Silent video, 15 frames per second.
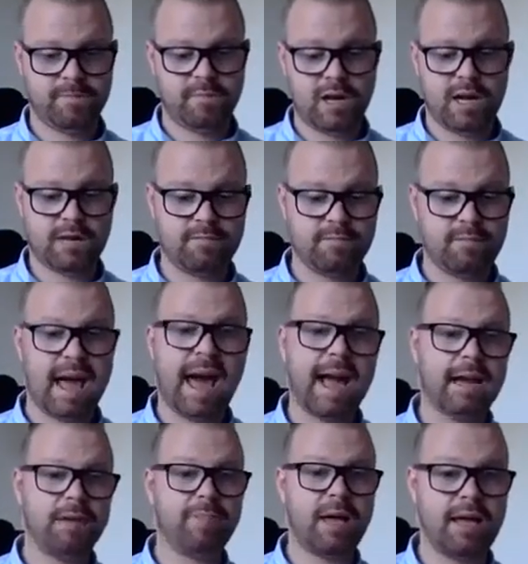right?
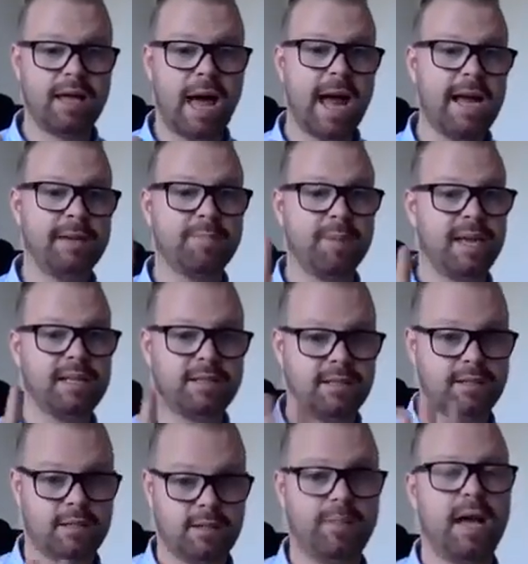8
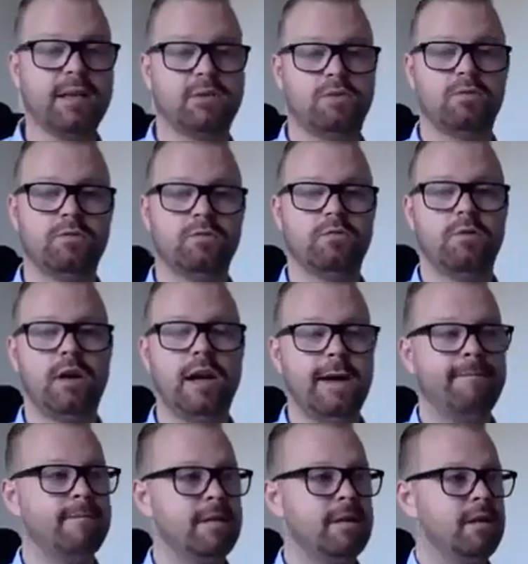pieces of the puzzle, right?